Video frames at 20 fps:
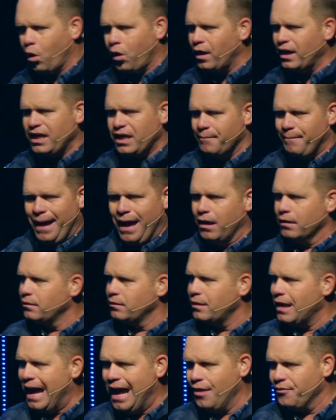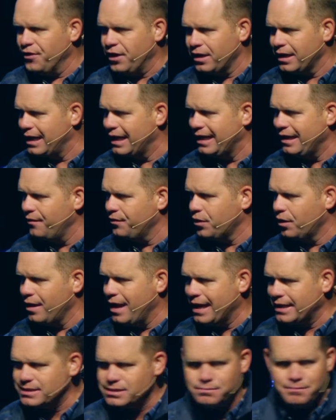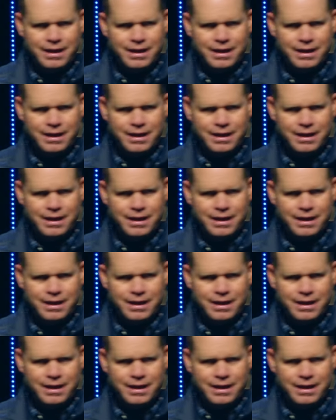worried about how they're going to get their next